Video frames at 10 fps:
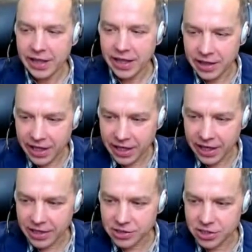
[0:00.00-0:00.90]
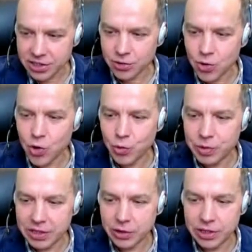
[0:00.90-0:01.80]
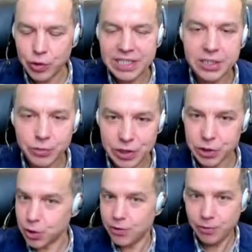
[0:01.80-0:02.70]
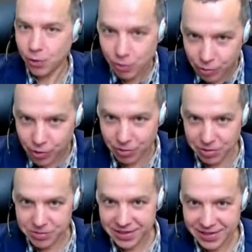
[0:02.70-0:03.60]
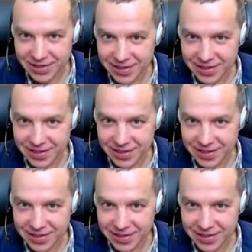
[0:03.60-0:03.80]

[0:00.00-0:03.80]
and they can just hope that the West will solve all problems.